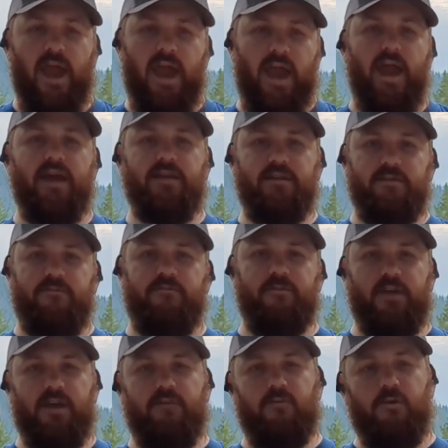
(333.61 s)
added a
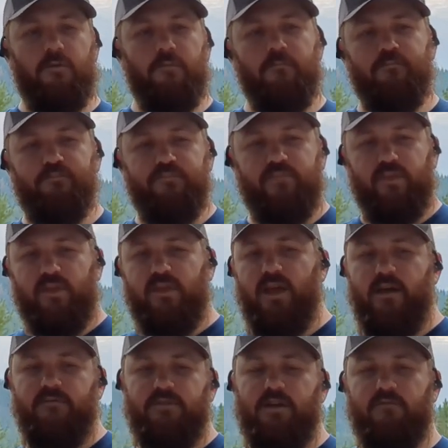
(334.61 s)
flavor that
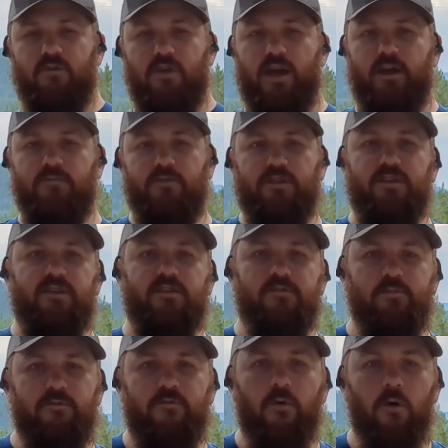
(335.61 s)
I've never had with this
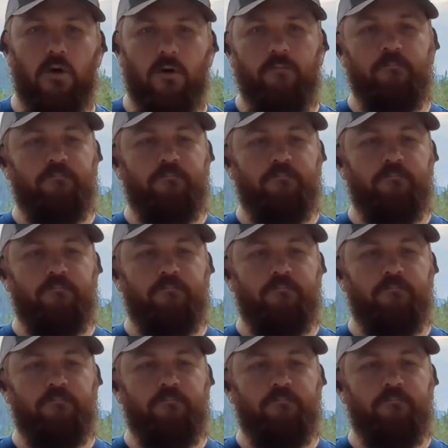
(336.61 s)
before.